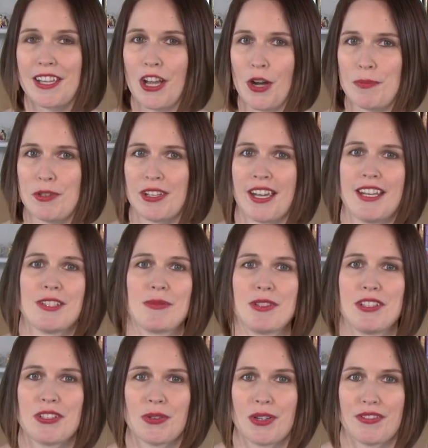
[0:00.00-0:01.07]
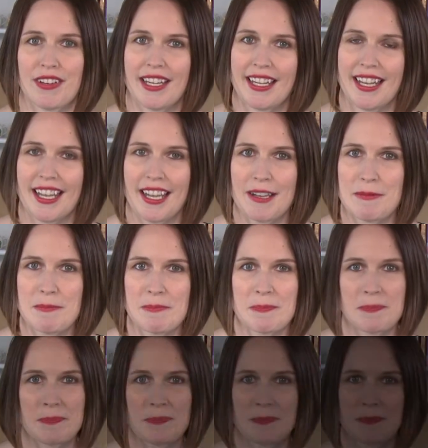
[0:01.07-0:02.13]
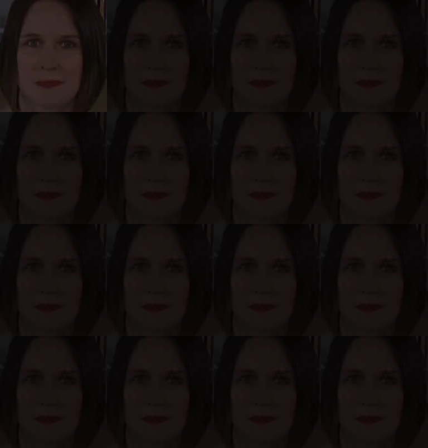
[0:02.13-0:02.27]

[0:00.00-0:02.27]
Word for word: hope you guys will enjoy reading it.